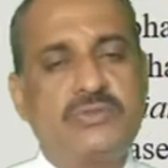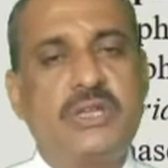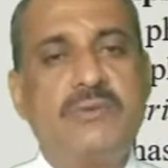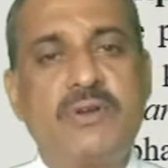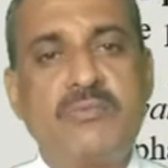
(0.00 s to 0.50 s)

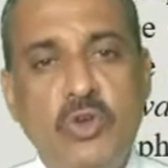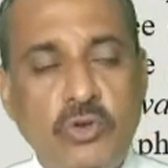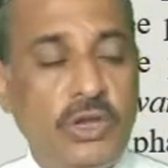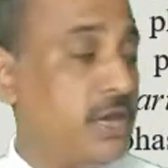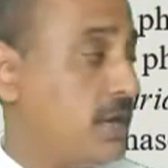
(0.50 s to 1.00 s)
sulphur
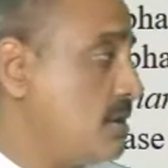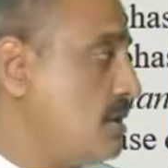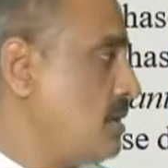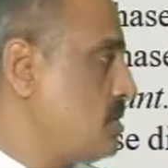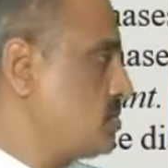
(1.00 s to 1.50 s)
monoclinic.
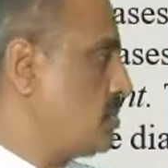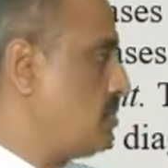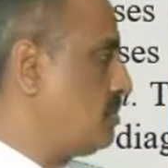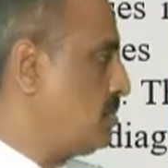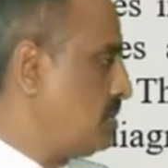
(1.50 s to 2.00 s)

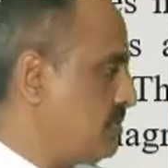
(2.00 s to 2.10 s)
So, if